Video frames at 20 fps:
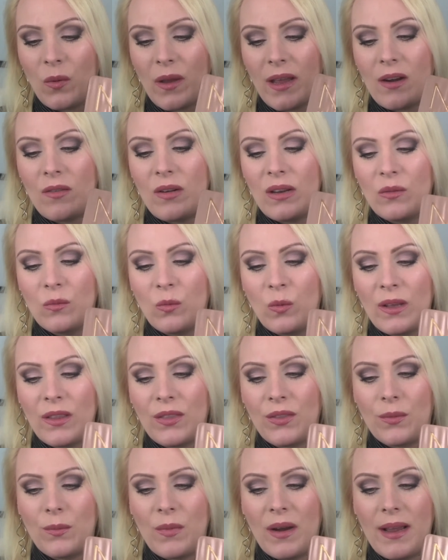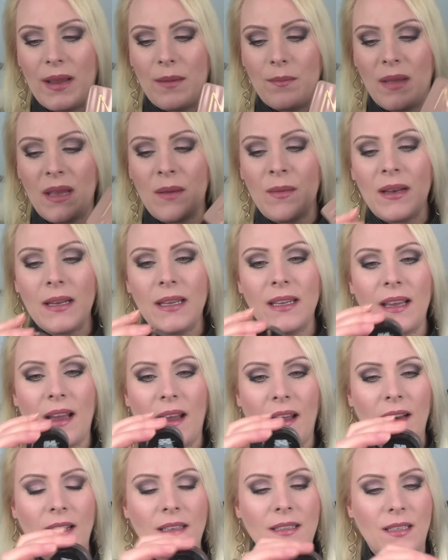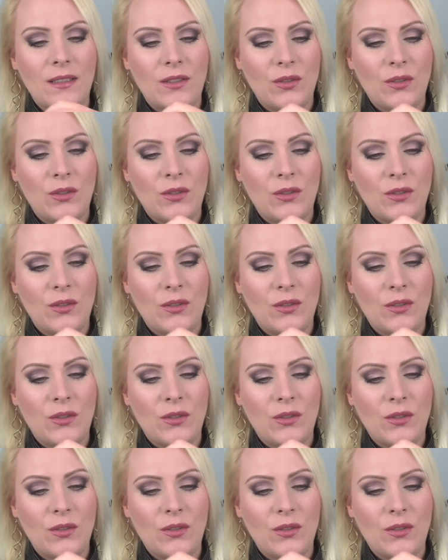wearing with my Maybelline Color